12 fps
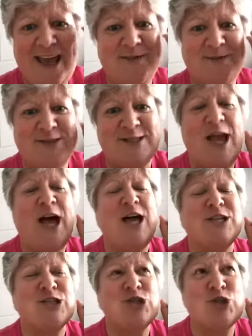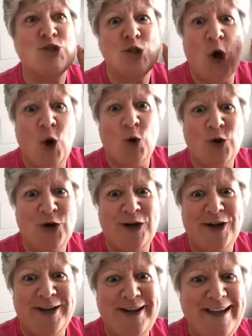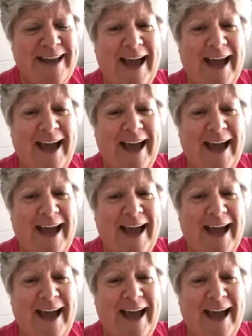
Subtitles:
It was so good.